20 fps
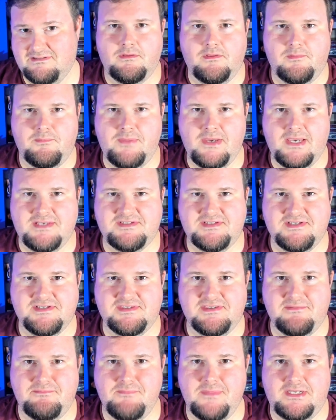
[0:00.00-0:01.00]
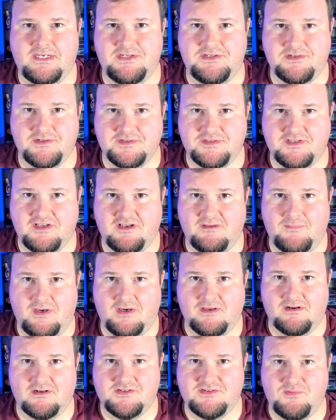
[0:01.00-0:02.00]
The bases the miniatures come
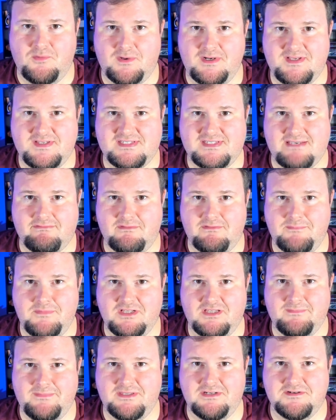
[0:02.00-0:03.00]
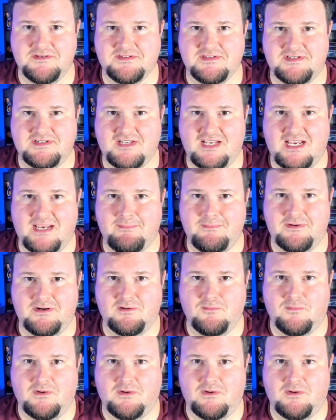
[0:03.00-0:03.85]
on are 27mm in diameter,